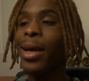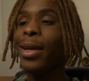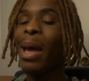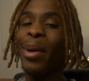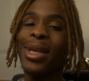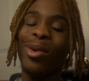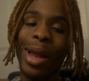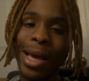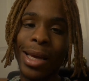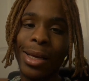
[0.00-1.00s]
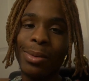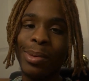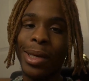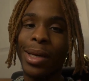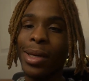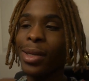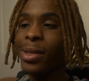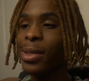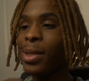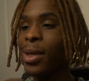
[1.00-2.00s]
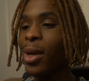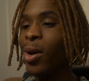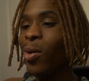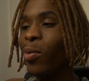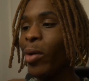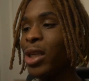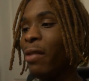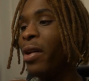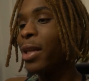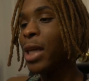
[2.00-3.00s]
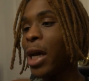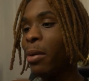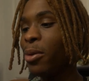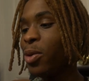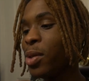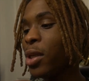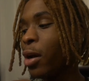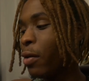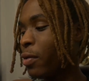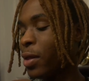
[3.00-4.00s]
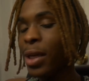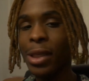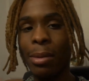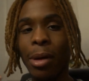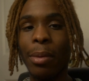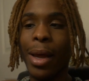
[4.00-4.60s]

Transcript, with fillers: Not because I don't like it, because I try to find a time to do stuff, things come up.